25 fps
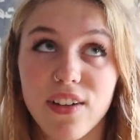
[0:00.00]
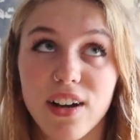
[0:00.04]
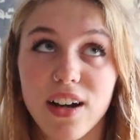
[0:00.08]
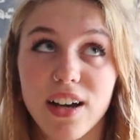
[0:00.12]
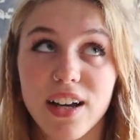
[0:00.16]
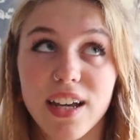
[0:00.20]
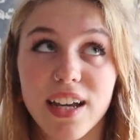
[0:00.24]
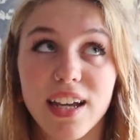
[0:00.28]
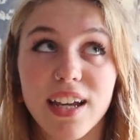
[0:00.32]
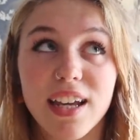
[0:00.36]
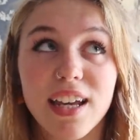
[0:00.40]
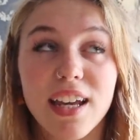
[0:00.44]

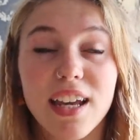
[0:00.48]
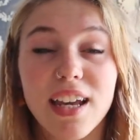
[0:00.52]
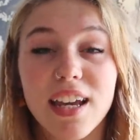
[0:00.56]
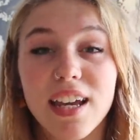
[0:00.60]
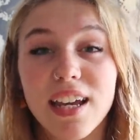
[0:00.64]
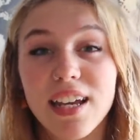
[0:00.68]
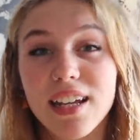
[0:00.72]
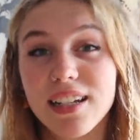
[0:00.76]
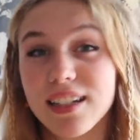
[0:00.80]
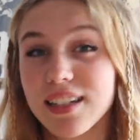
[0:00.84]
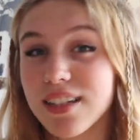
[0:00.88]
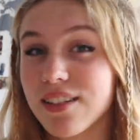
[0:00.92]
I
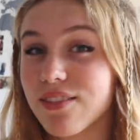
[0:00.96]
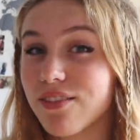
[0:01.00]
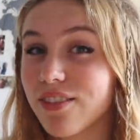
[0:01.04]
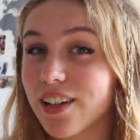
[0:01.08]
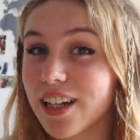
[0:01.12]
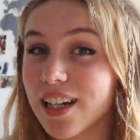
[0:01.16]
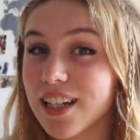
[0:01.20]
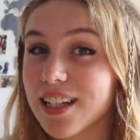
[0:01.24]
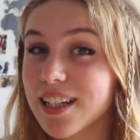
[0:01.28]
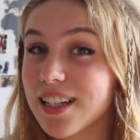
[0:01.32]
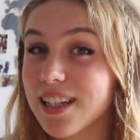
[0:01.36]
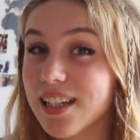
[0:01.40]
didn't
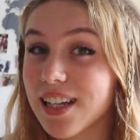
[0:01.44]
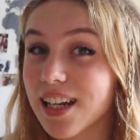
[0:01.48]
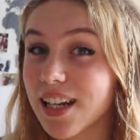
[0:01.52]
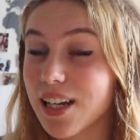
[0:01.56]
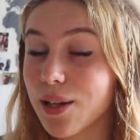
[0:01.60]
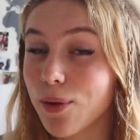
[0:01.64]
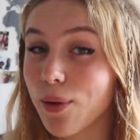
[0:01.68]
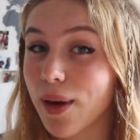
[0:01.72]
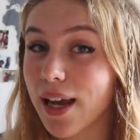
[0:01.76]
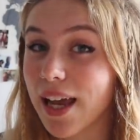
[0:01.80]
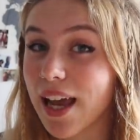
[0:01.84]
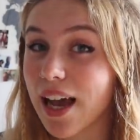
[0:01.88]
really see
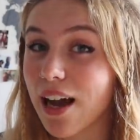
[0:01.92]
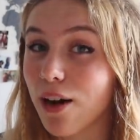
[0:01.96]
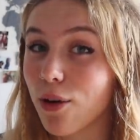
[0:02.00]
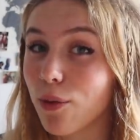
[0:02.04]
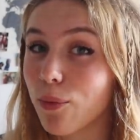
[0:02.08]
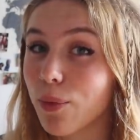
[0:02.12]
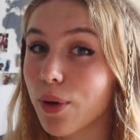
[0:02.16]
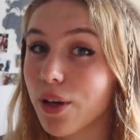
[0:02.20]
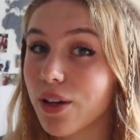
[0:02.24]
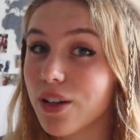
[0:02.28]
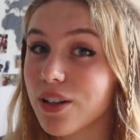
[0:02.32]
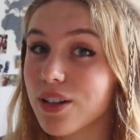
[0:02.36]
any way
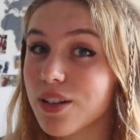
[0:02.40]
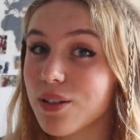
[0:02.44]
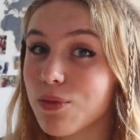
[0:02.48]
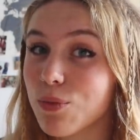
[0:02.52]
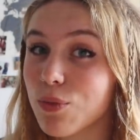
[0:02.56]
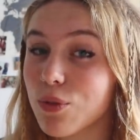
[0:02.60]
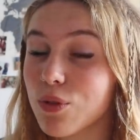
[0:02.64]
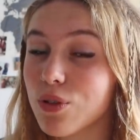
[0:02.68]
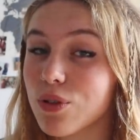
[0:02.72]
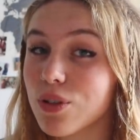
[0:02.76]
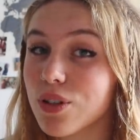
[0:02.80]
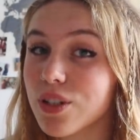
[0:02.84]
out, because
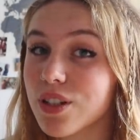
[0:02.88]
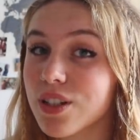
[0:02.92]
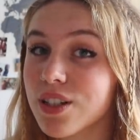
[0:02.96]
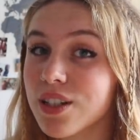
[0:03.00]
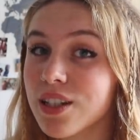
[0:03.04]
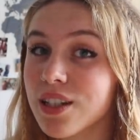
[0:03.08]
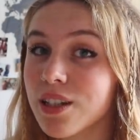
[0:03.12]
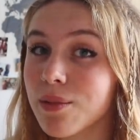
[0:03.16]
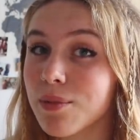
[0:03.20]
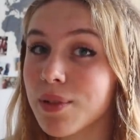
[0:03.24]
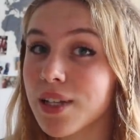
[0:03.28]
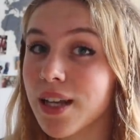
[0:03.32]
what had
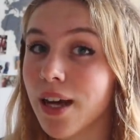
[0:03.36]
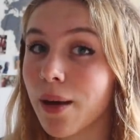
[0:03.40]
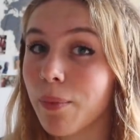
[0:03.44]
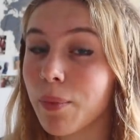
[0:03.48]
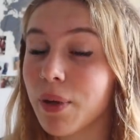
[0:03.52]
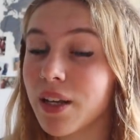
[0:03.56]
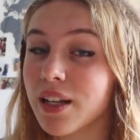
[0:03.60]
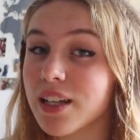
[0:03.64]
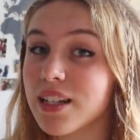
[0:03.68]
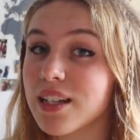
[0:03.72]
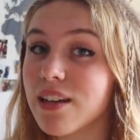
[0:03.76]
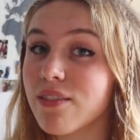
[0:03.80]
seemed to
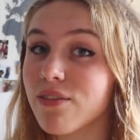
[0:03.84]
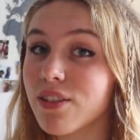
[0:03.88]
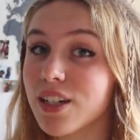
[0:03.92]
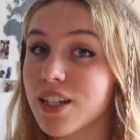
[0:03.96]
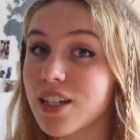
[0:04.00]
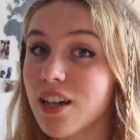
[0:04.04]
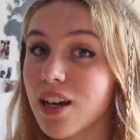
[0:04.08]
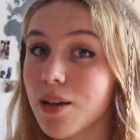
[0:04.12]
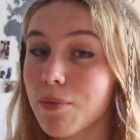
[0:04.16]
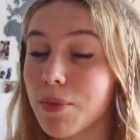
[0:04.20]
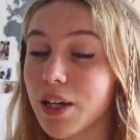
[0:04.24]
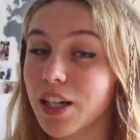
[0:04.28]
happen is every
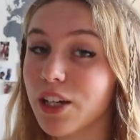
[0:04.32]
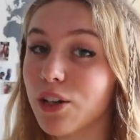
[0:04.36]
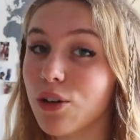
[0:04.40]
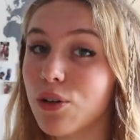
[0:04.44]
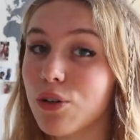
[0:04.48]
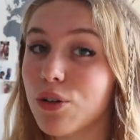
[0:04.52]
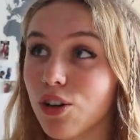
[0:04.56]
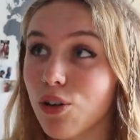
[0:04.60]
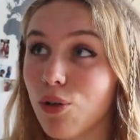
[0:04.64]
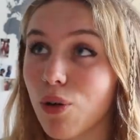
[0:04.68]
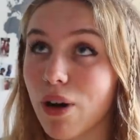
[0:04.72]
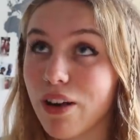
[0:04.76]
time I
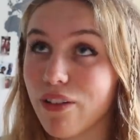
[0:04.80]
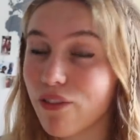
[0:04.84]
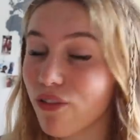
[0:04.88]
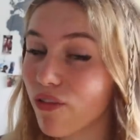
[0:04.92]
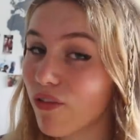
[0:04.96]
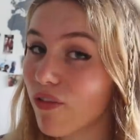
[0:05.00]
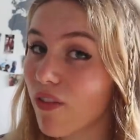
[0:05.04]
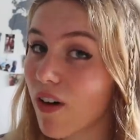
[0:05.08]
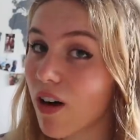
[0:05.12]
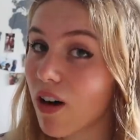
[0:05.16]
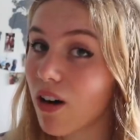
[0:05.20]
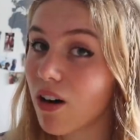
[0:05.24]
got quite
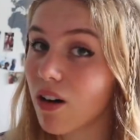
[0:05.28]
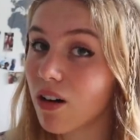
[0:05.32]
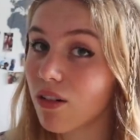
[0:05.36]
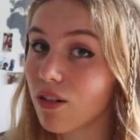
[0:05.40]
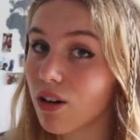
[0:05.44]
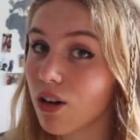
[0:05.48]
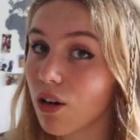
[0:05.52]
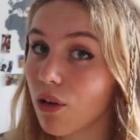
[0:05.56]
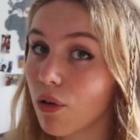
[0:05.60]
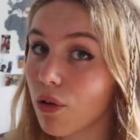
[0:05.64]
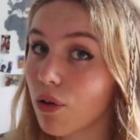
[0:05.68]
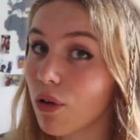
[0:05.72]

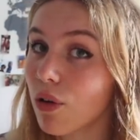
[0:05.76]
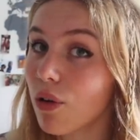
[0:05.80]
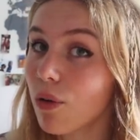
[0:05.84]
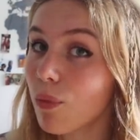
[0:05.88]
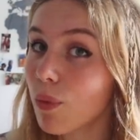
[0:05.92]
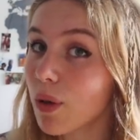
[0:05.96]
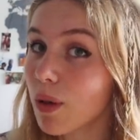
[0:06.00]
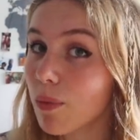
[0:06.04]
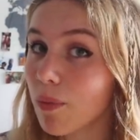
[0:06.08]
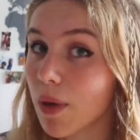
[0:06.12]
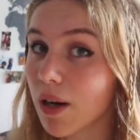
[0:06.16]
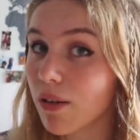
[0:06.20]
far along
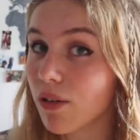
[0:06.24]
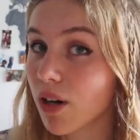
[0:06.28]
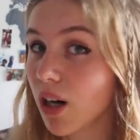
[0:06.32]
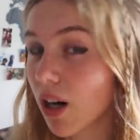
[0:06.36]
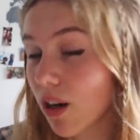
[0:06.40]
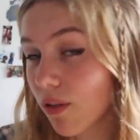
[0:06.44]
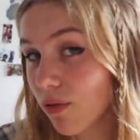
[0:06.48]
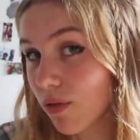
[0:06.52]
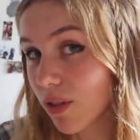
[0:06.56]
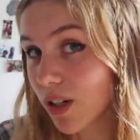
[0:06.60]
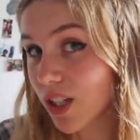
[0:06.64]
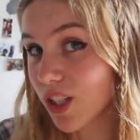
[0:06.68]
with my
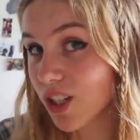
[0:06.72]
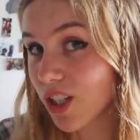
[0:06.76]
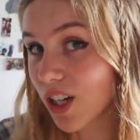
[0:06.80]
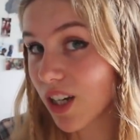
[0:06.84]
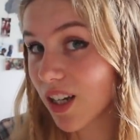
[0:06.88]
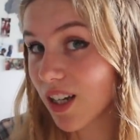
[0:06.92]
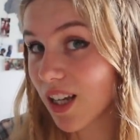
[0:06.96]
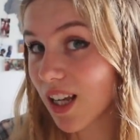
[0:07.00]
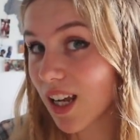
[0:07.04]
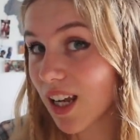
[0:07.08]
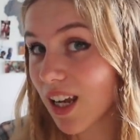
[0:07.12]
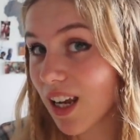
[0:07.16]
recovery
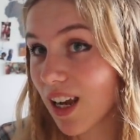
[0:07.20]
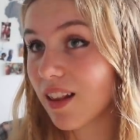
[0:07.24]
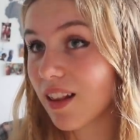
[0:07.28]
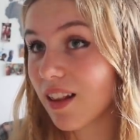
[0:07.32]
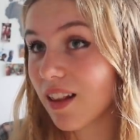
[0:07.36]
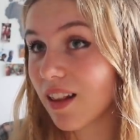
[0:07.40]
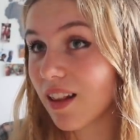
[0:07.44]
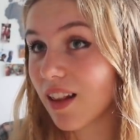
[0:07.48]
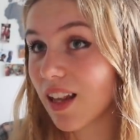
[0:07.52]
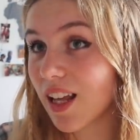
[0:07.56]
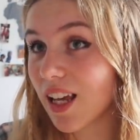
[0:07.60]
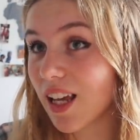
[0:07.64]
journey,
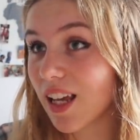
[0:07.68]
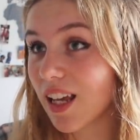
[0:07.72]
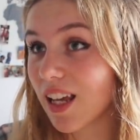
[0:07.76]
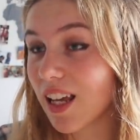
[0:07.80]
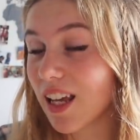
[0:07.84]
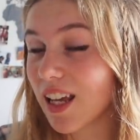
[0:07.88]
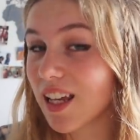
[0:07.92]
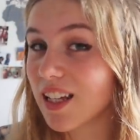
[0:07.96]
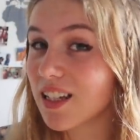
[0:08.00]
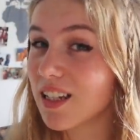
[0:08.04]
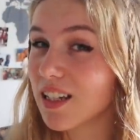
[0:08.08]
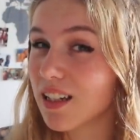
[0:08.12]
the
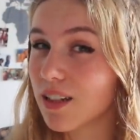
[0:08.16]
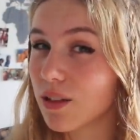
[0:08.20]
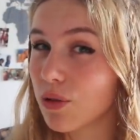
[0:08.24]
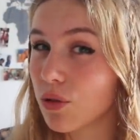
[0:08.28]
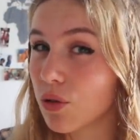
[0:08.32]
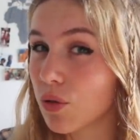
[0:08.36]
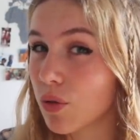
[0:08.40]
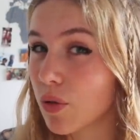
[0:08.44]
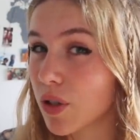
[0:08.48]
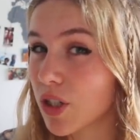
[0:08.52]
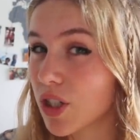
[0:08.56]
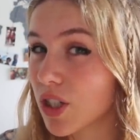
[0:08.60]
eating
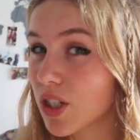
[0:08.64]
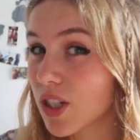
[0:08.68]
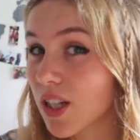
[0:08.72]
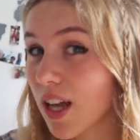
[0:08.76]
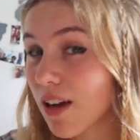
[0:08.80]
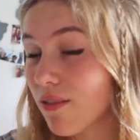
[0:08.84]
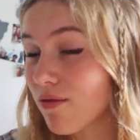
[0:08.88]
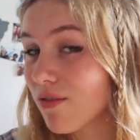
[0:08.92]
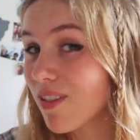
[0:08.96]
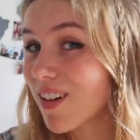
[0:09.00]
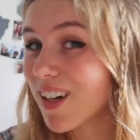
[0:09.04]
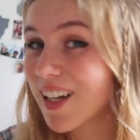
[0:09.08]
disorder would just
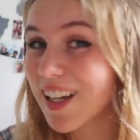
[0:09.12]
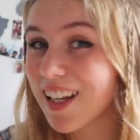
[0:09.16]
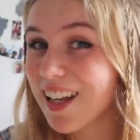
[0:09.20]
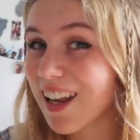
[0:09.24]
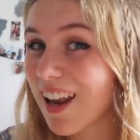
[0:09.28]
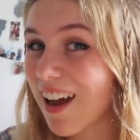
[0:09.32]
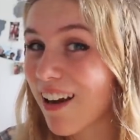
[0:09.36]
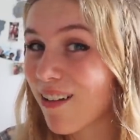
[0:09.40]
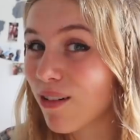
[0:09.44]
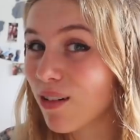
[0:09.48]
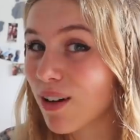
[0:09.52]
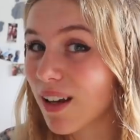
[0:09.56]
get really
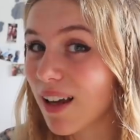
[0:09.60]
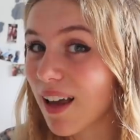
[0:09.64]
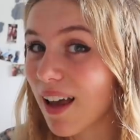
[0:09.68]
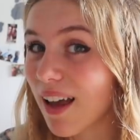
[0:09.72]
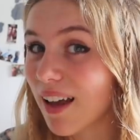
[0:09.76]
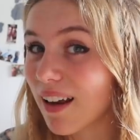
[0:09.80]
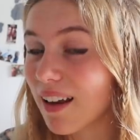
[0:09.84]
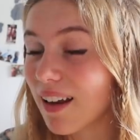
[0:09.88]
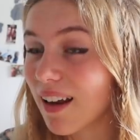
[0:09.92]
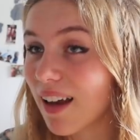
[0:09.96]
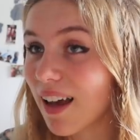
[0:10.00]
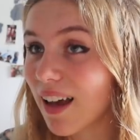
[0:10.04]
loud
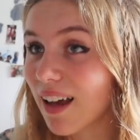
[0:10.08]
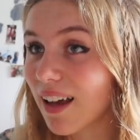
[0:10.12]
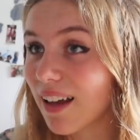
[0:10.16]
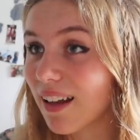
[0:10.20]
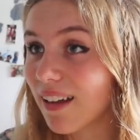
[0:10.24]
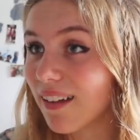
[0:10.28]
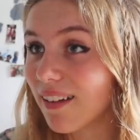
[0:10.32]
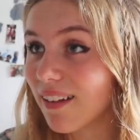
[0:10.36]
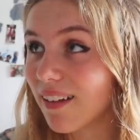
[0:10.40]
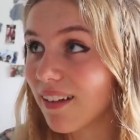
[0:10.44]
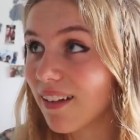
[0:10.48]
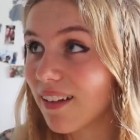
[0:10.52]
again,
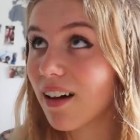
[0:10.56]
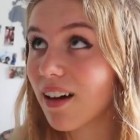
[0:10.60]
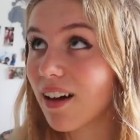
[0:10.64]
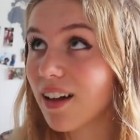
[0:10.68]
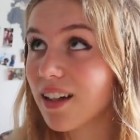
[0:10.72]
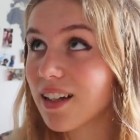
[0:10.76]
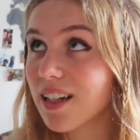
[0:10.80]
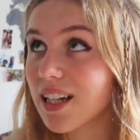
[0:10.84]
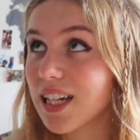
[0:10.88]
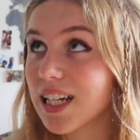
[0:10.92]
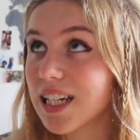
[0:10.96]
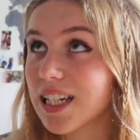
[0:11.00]
and I
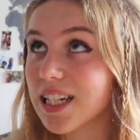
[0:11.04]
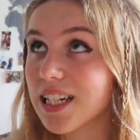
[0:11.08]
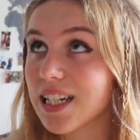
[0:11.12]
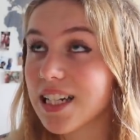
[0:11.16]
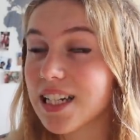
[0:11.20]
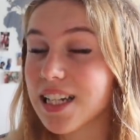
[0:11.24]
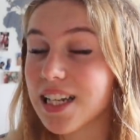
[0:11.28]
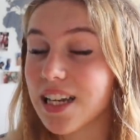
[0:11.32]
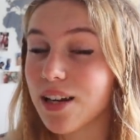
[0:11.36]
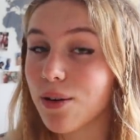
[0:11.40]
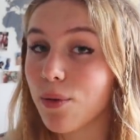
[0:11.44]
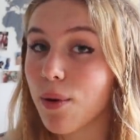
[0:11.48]
didn't
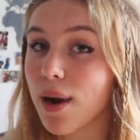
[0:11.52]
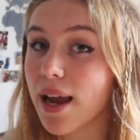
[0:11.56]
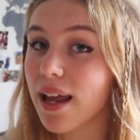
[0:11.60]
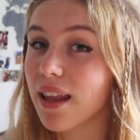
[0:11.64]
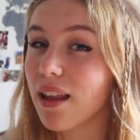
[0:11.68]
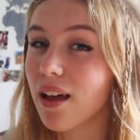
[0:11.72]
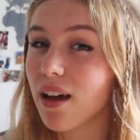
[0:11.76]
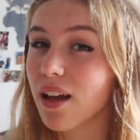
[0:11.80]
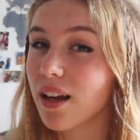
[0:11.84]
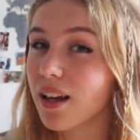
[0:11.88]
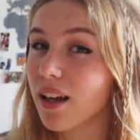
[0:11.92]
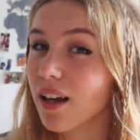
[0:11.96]
see a way
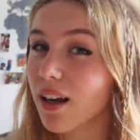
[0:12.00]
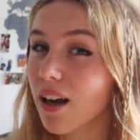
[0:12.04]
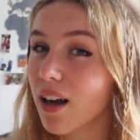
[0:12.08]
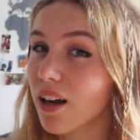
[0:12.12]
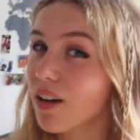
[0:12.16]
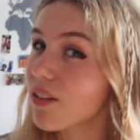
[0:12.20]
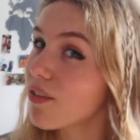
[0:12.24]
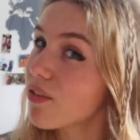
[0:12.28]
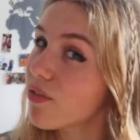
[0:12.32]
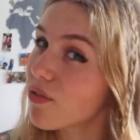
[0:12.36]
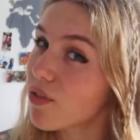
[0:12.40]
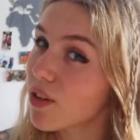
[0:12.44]
that I could
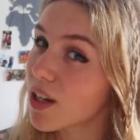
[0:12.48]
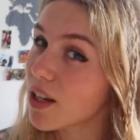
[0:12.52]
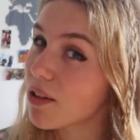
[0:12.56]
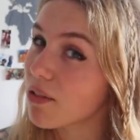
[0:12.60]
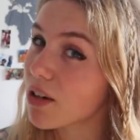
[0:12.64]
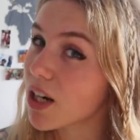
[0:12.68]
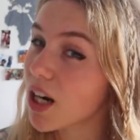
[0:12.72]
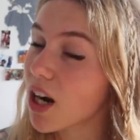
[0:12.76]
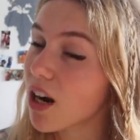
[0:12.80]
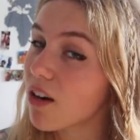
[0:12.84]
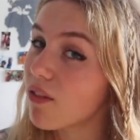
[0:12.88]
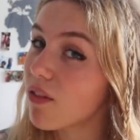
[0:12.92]
kind of fully
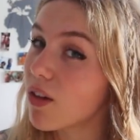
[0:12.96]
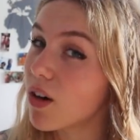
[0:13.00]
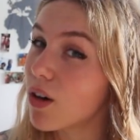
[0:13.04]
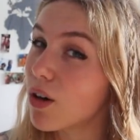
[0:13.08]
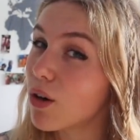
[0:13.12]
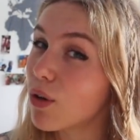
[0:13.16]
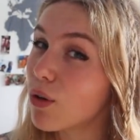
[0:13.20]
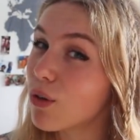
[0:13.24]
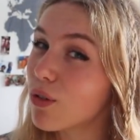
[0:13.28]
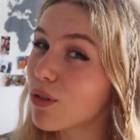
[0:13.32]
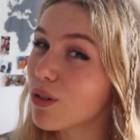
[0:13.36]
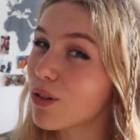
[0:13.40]

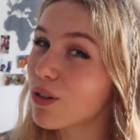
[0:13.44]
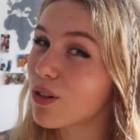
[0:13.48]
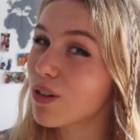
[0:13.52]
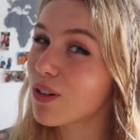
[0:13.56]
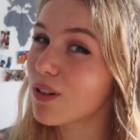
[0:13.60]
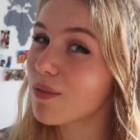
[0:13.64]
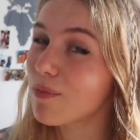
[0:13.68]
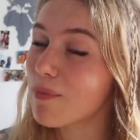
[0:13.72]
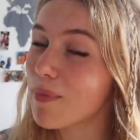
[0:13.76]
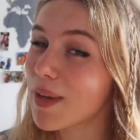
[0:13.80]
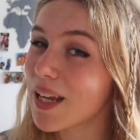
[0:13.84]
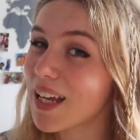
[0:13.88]
recover
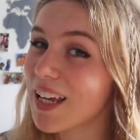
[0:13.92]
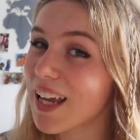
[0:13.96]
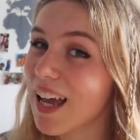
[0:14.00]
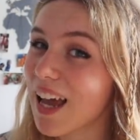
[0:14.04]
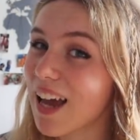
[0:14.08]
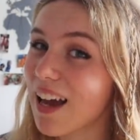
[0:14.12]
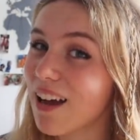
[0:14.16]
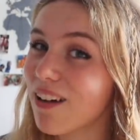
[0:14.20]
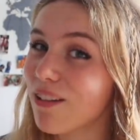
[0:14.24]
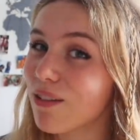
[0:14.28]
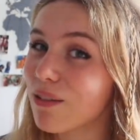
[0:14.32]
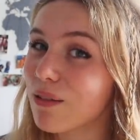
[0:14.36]
or make it
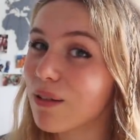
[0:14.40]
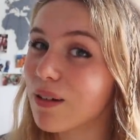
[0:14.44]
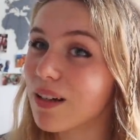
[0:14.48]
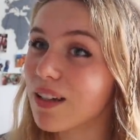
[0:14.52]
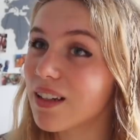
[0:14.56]
out.